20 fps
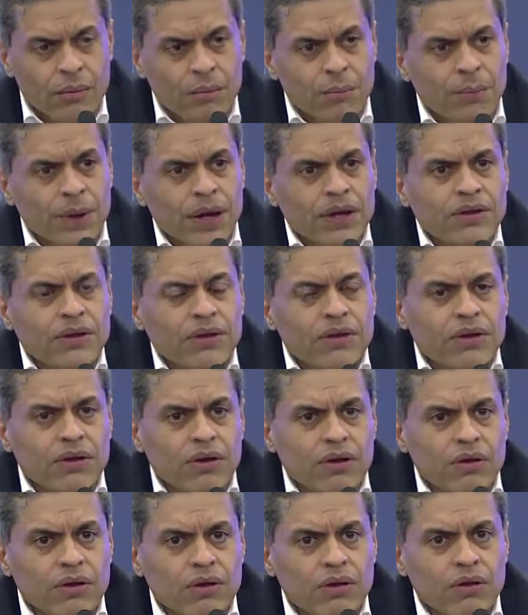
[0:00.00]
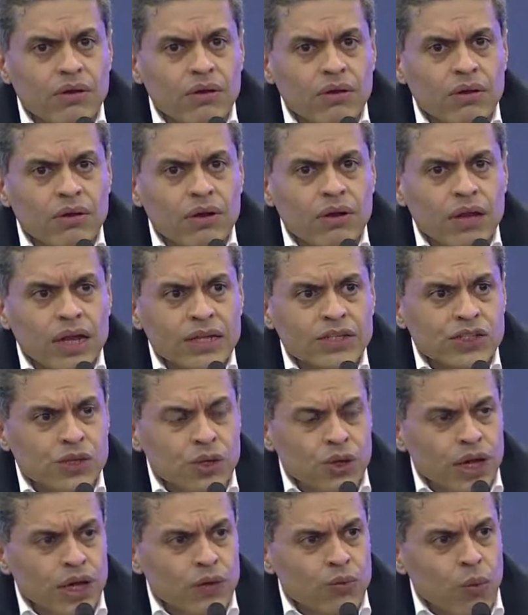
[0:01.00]
But let's
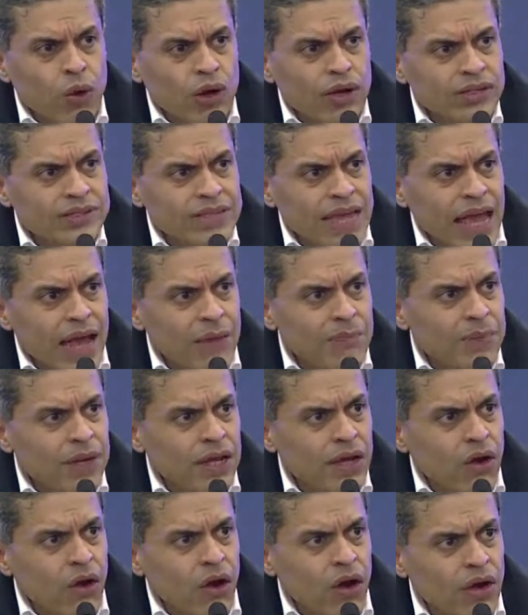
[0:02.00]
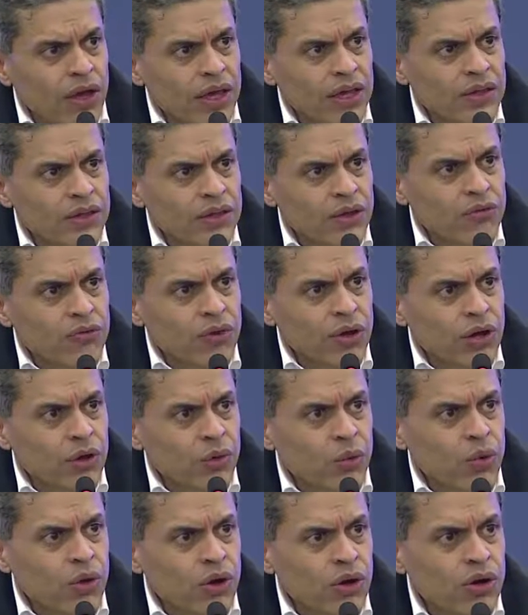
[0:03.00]
look at what is happening in the
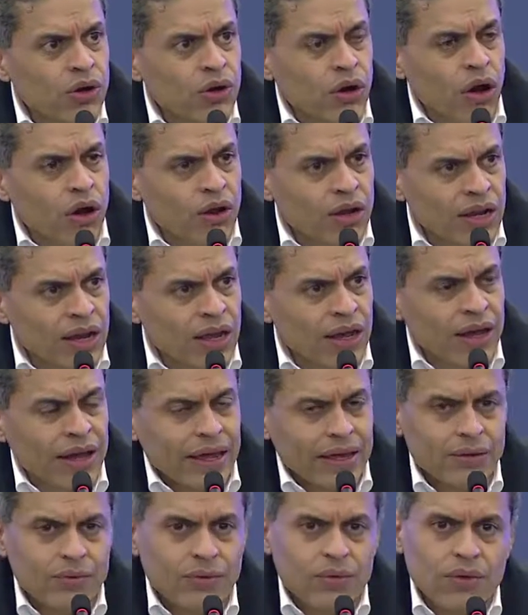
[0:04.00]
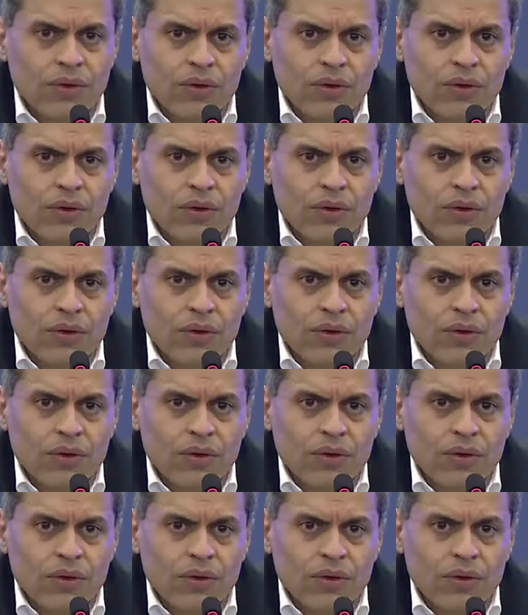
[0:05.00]
real world online.